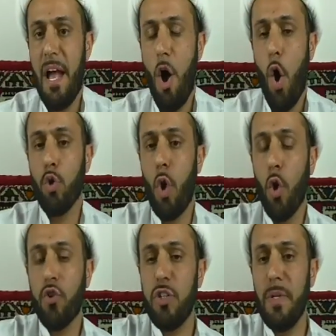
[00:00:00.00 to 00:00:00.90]

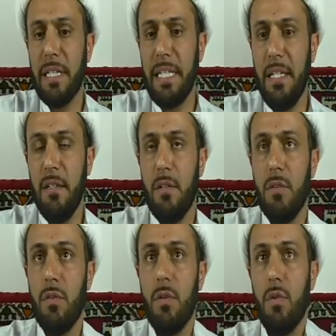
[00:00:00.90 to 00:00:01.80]
ultimately,
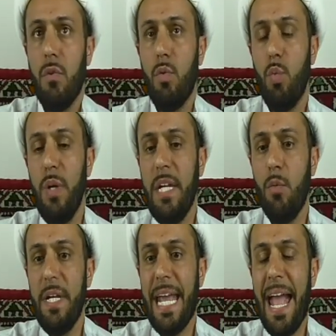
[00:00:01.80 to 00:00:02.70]

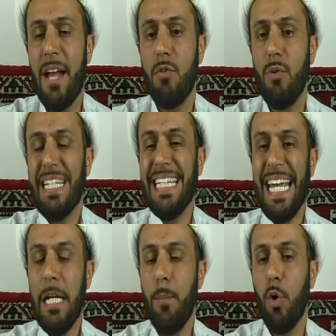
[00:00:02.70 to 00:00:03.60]
we can't
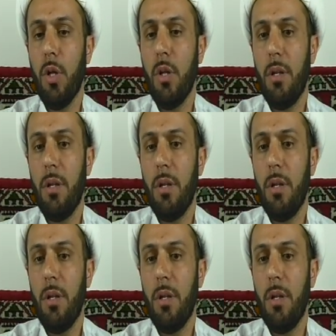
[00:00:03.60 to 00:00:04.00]
label